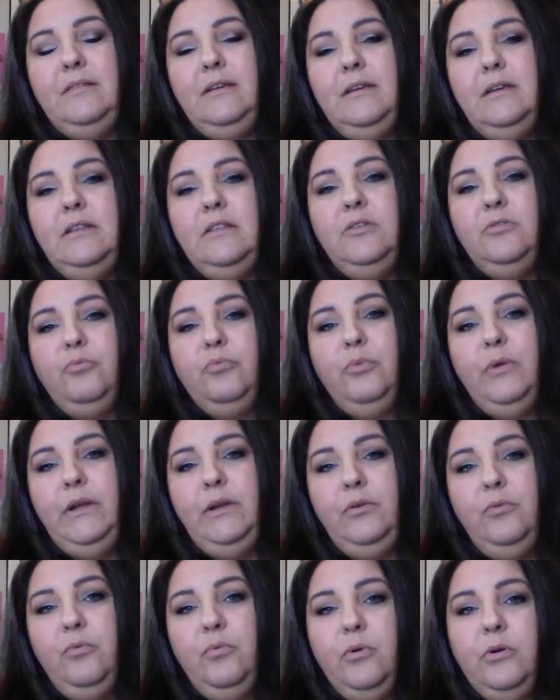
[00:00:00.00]
see in the
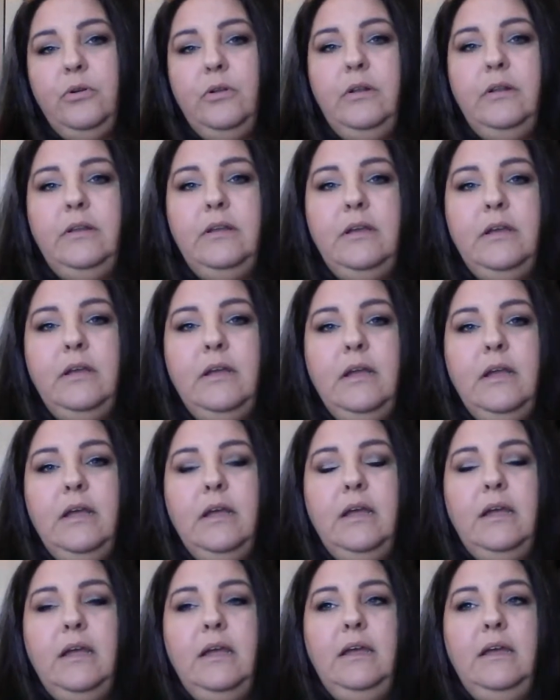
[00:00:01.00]
real world
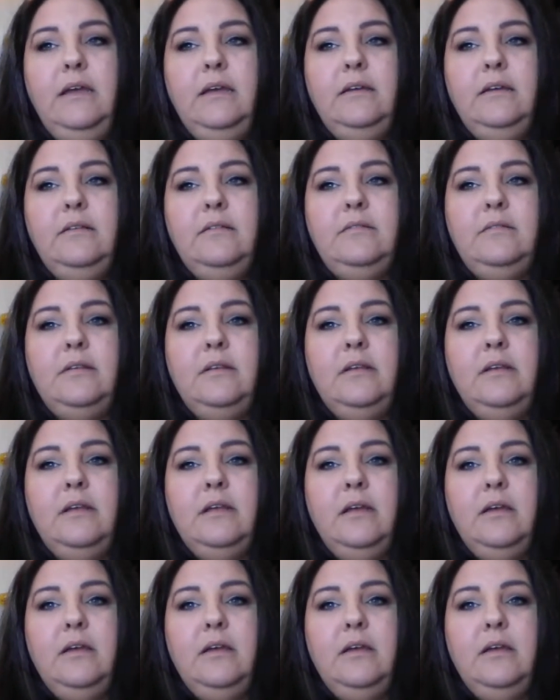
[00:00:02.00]
is,